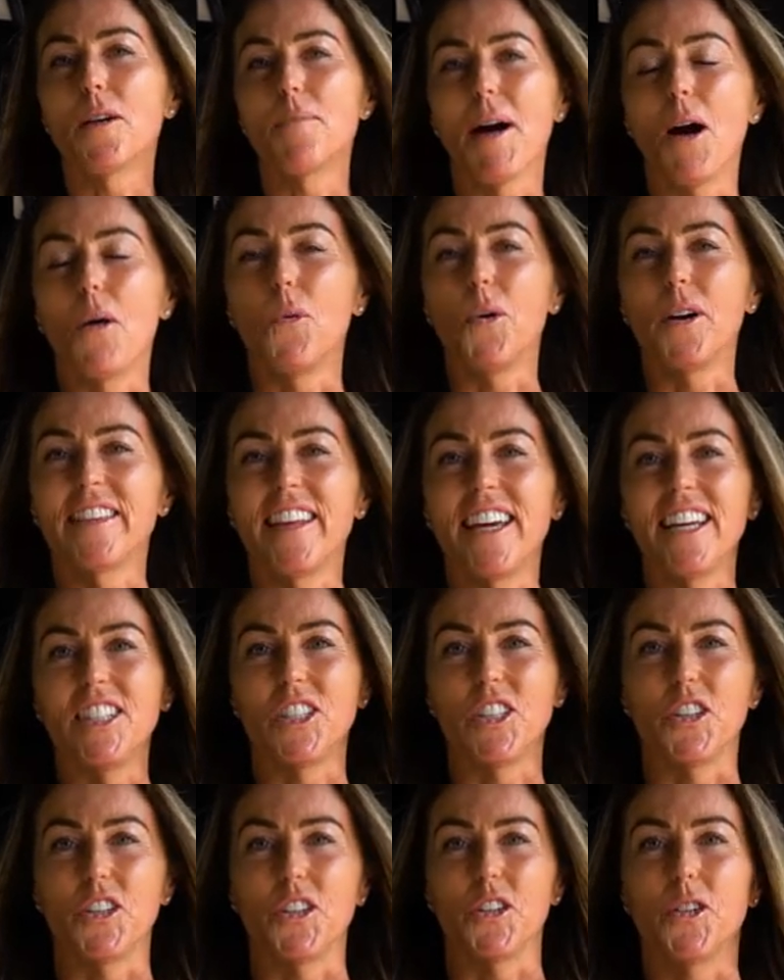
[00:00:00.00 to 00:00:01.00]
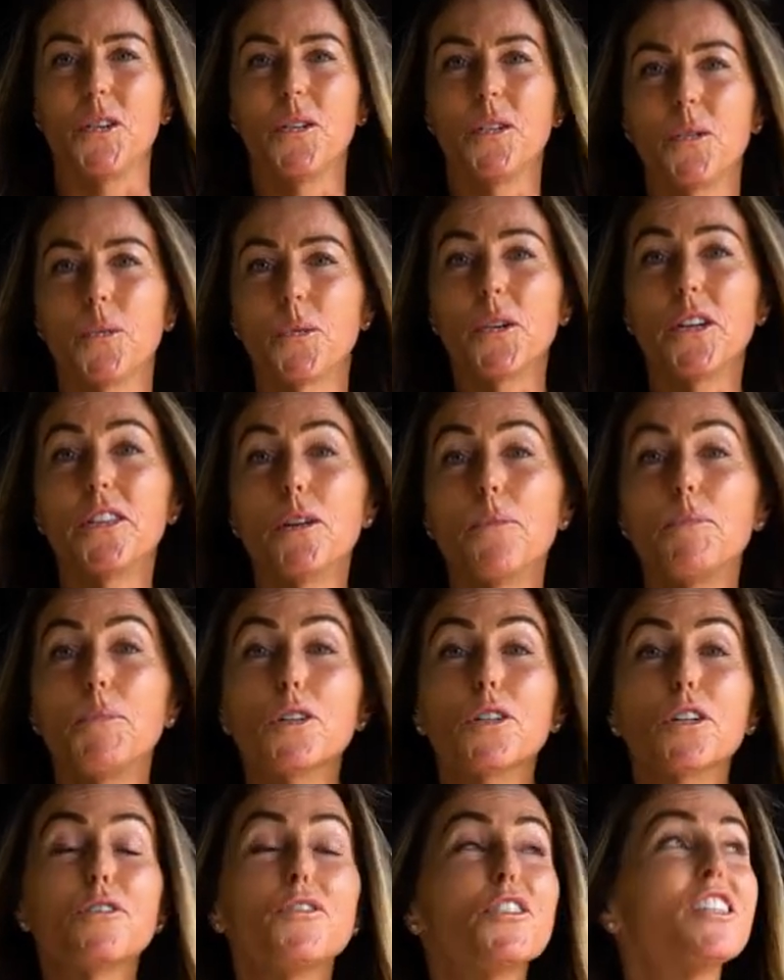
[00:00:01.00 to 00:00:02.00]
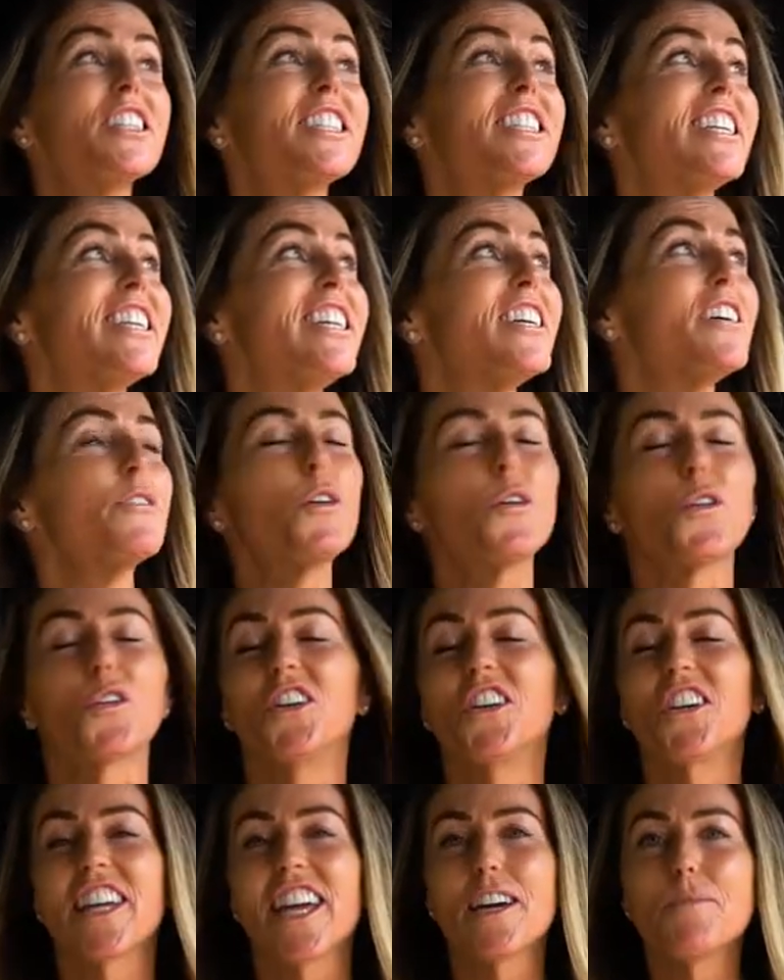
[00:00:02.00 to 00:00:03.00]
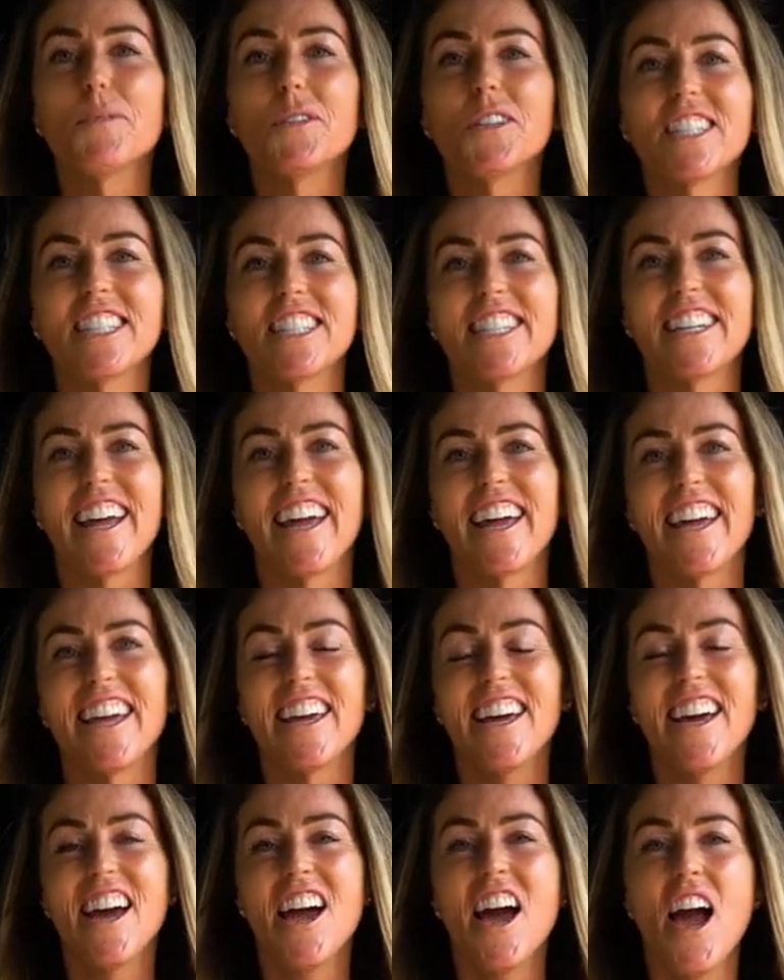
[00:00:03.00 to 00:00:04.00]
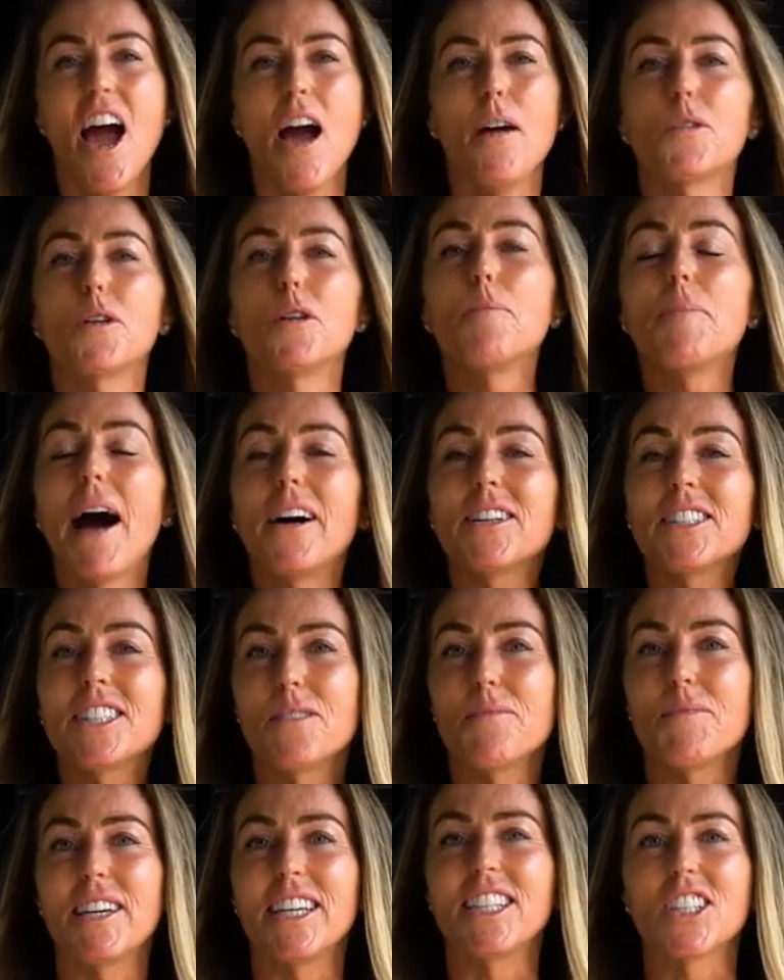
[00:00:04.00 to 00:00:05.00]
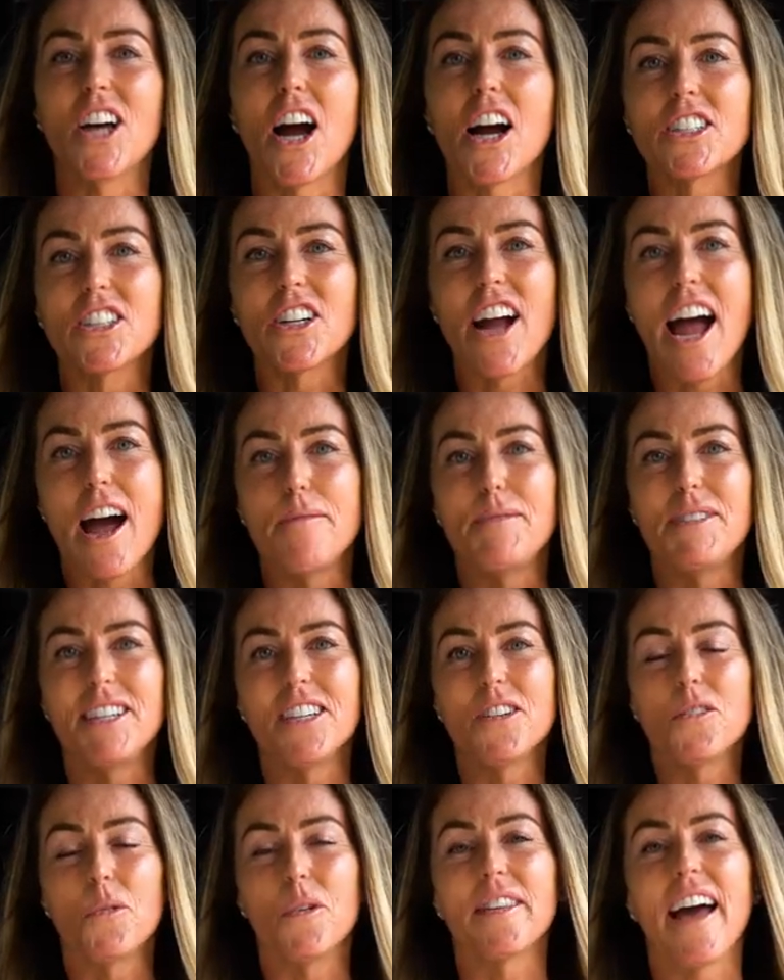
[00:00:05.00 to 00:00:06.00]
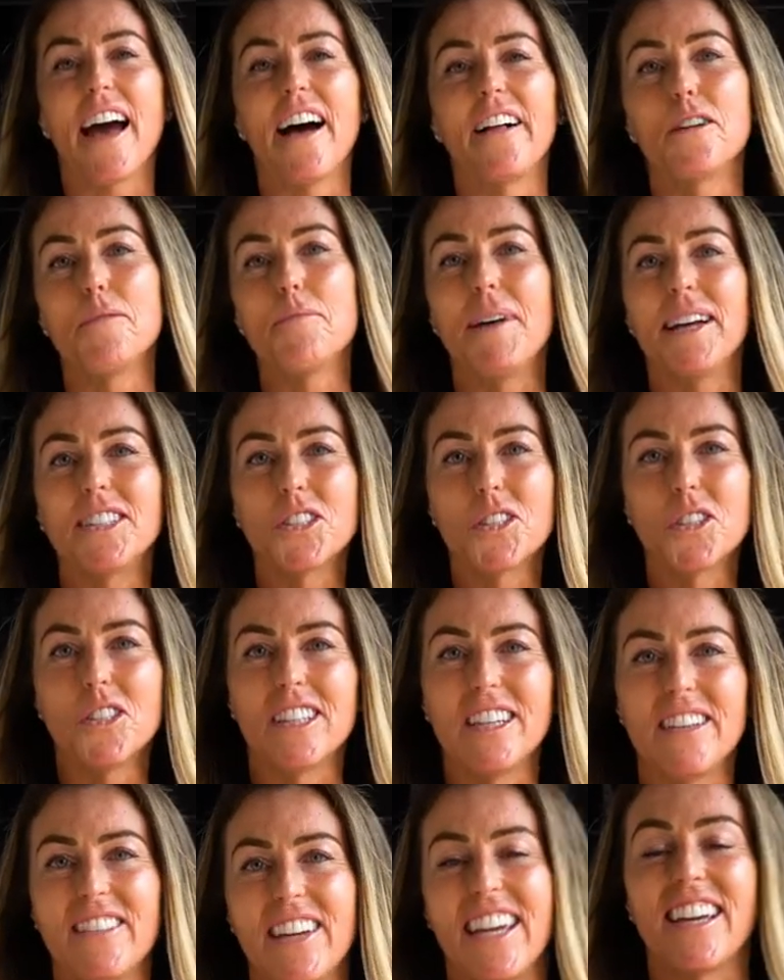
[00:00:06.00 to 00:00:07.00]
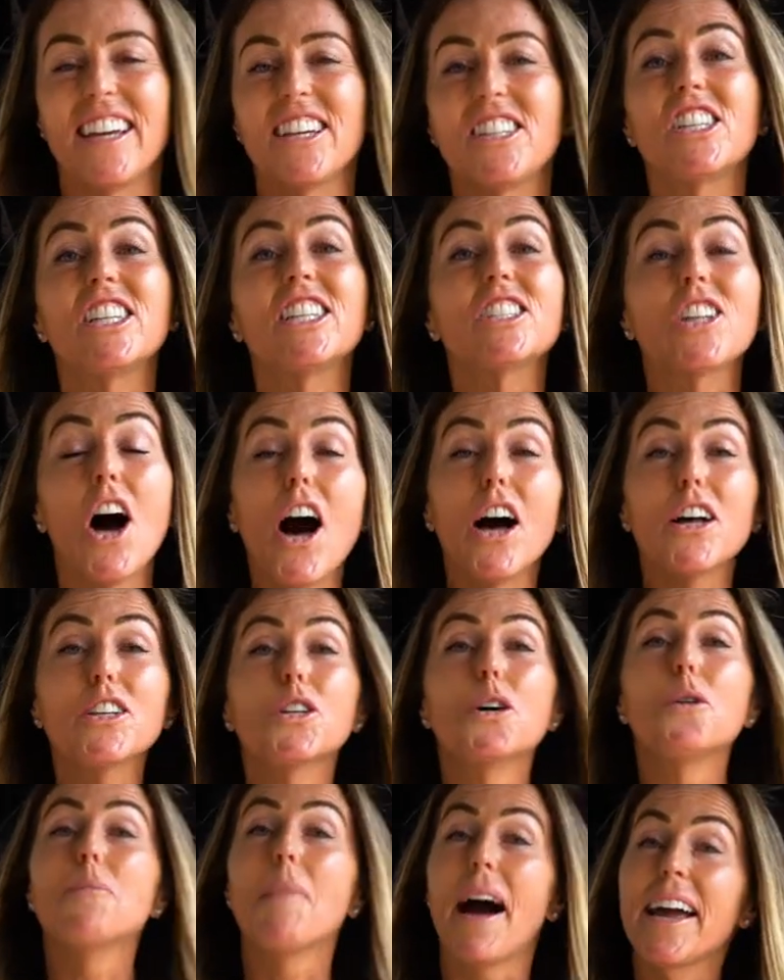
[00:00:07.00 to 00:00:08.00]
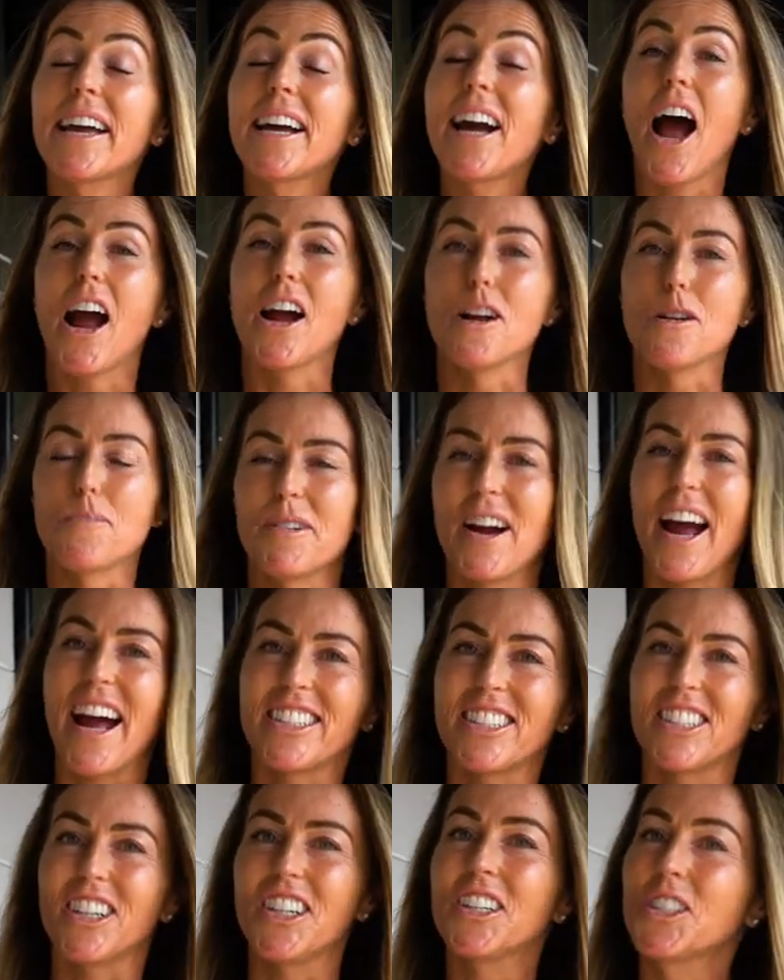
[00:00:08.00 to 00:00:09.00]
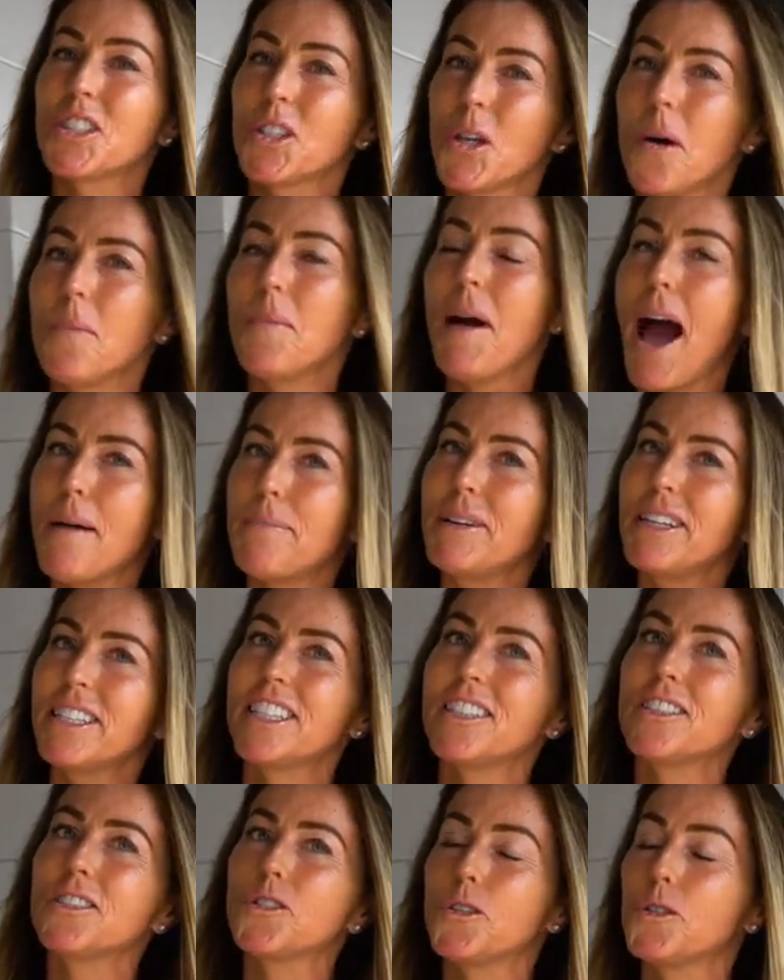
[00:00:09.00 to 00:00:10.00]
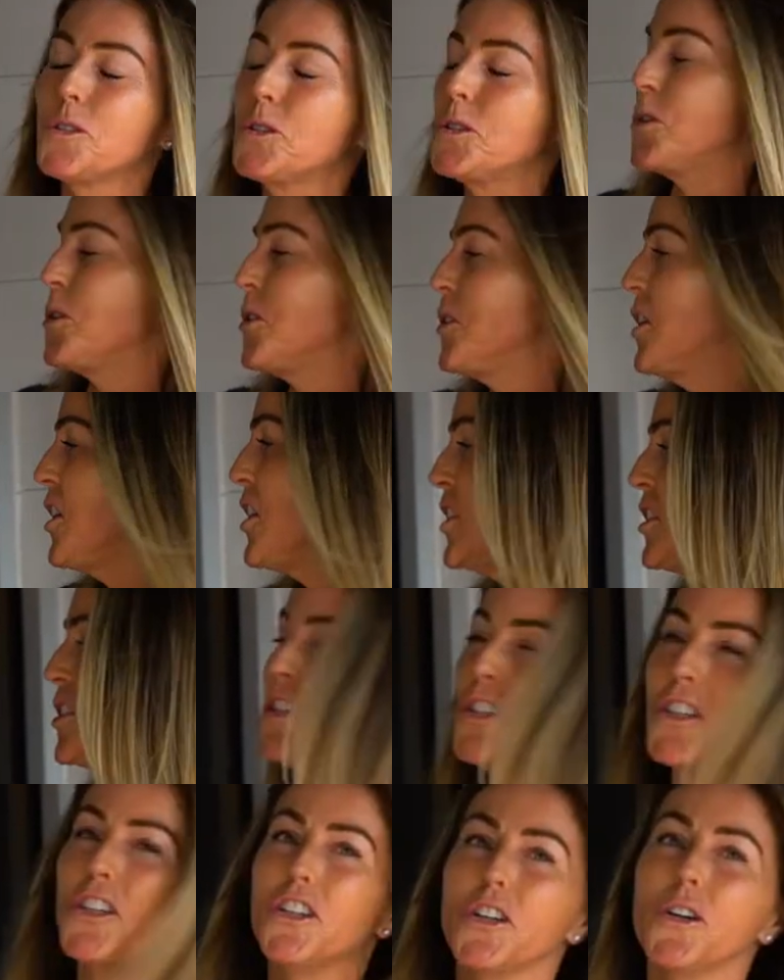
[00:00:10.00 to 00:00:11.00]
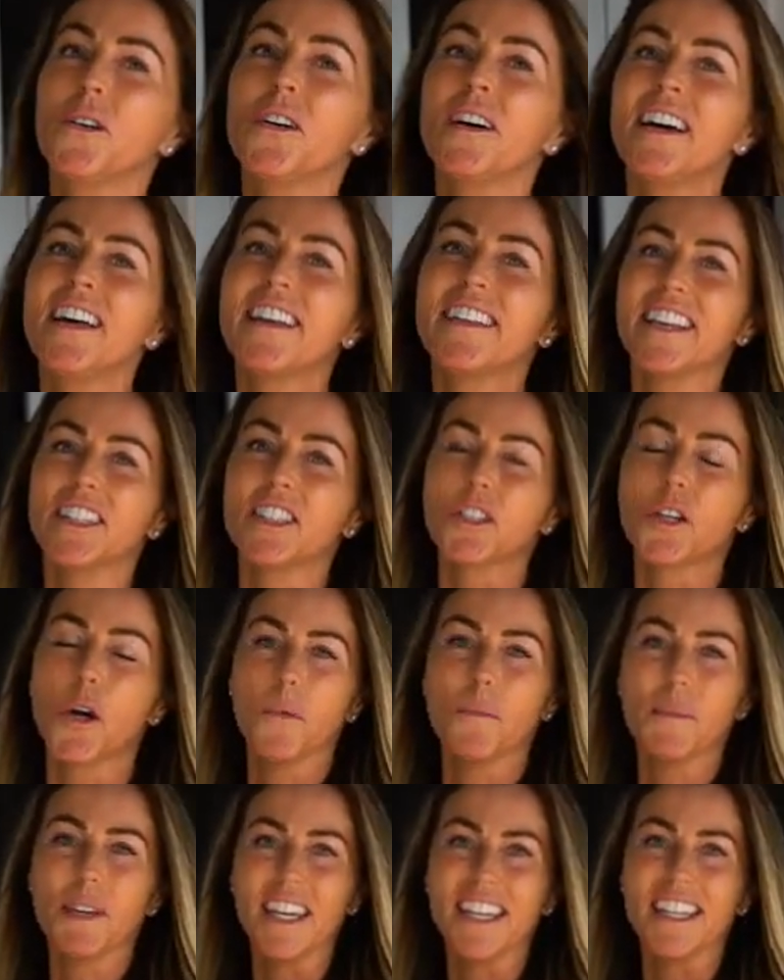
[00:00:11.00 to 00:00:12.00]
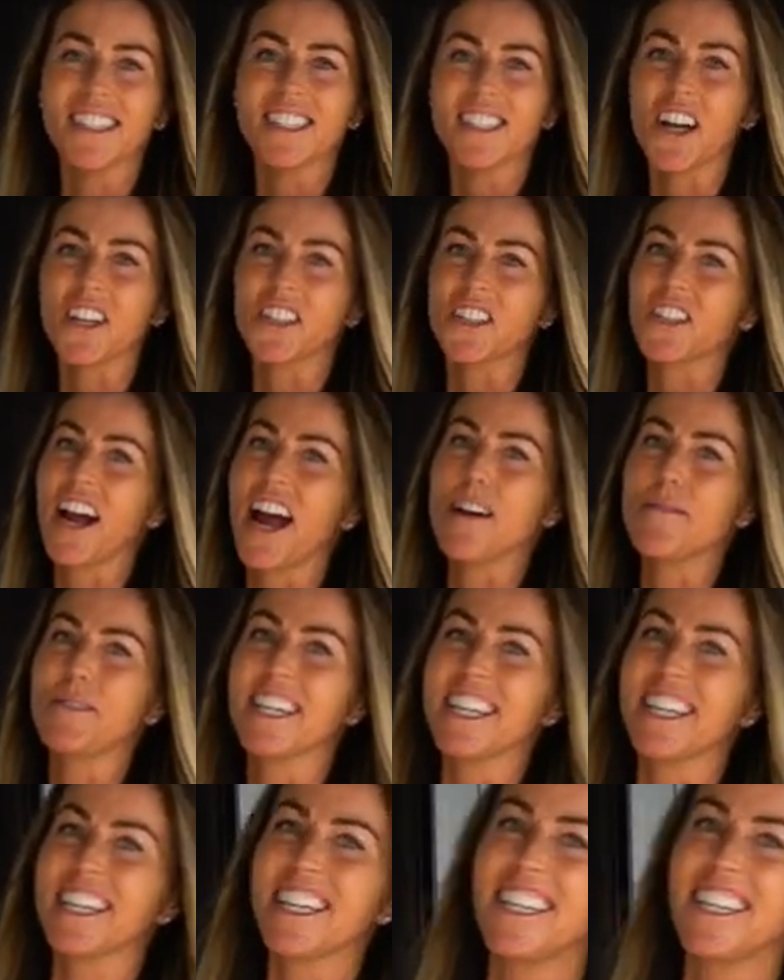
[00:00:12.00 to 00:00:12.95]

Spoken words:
about what they do. We're in the beautiful city of Coral Gables today, and we're about to meet Dr. Abby with Elemental Living. She's also my chiropractor, so I'm happy to introduce her to you. Let's go meet Dr. Abby.